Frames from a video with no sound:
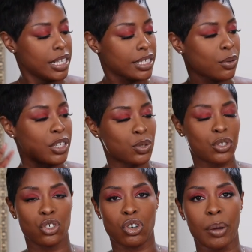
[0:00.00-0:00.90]
So this
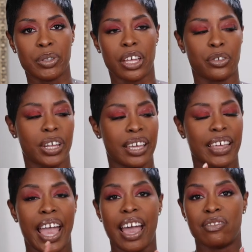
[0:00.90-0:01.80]
was a drop the other day.
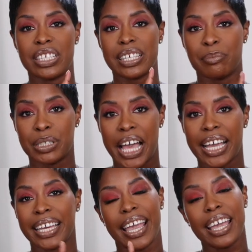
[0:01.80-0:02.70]
They have this in
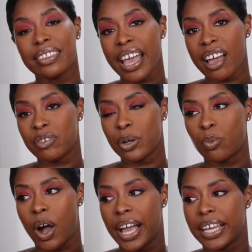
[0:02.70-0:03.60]
black and they have it in
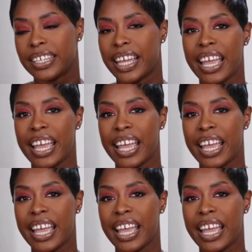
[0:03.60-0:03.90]
white